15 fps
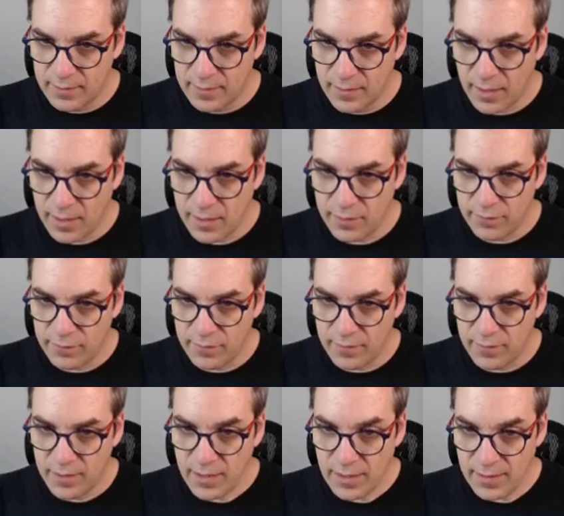kind of
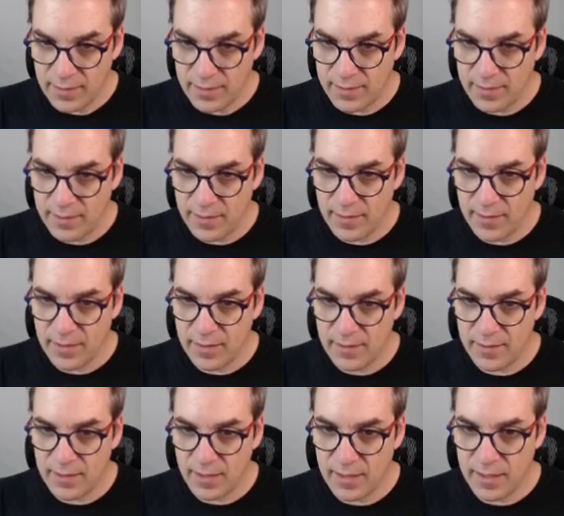this
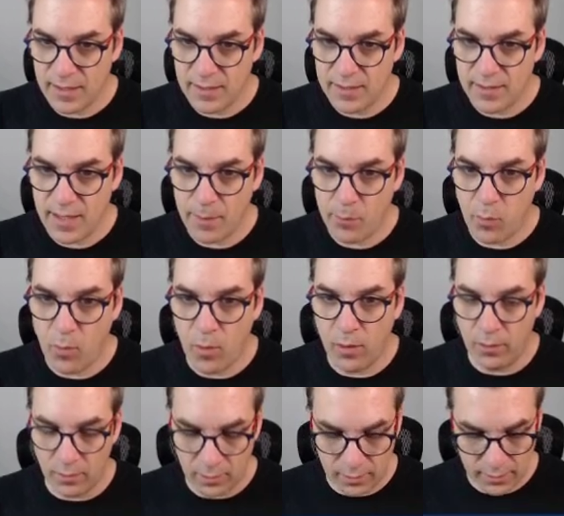is like step
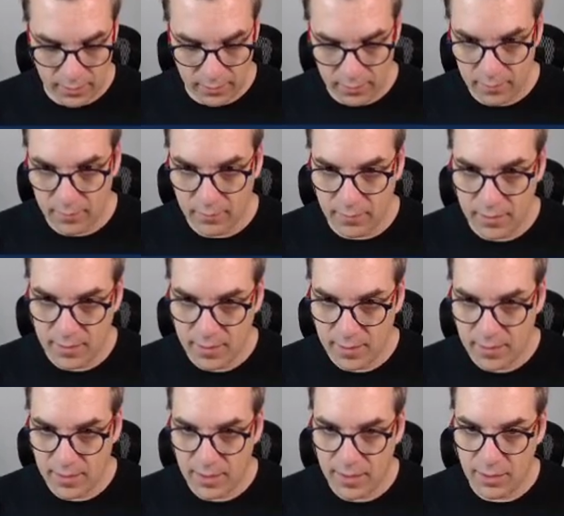one. Like this
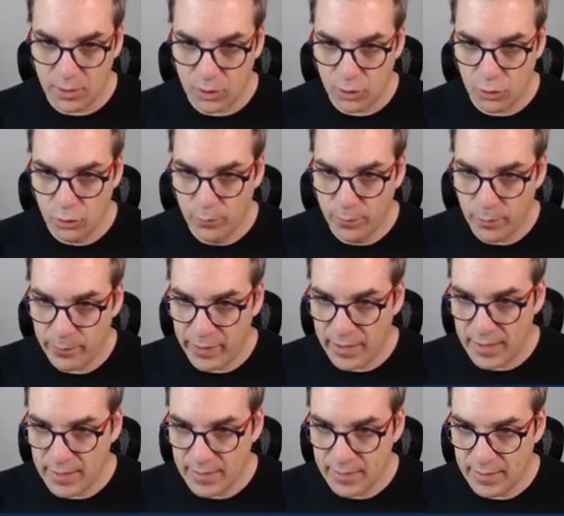is like the super
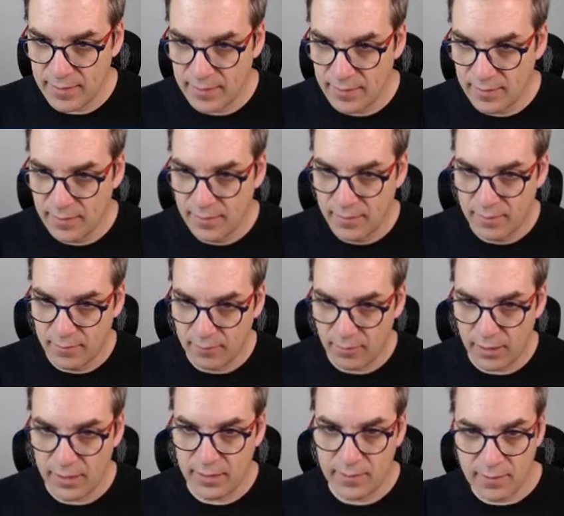base,
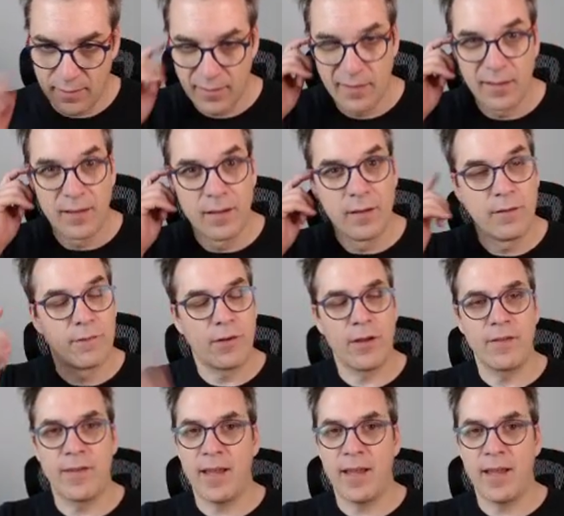right? Front